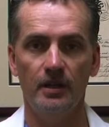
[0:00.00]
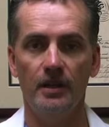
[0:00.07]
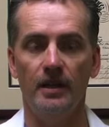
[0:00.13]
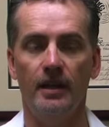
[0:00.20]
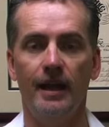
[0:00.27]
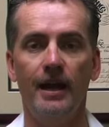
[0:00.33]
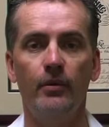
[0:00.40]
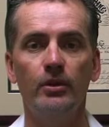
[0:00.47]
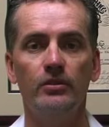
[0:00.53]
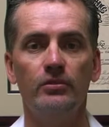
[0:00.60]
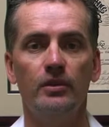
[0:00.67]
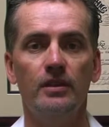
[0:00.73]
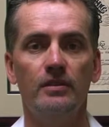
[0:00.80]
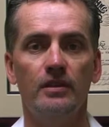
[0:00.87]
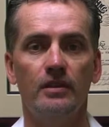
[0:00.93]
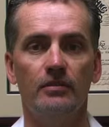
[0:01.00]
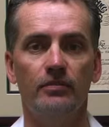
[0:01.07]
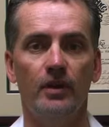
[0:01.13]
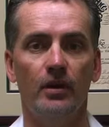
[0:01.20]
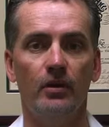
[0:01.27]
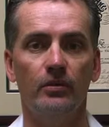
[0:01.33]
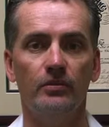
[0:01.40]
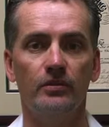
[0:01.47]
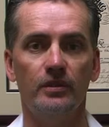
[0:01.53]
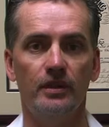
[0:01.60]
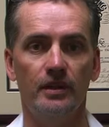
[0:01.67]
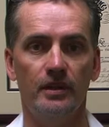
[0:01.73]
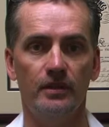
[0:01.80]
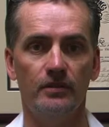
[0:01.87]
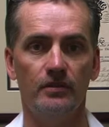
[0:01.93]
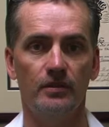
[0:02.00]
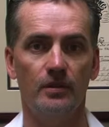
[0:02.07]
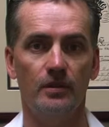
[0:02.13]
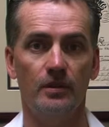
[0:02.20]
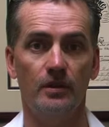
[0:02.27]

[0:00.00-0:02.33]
And how we treat these folks is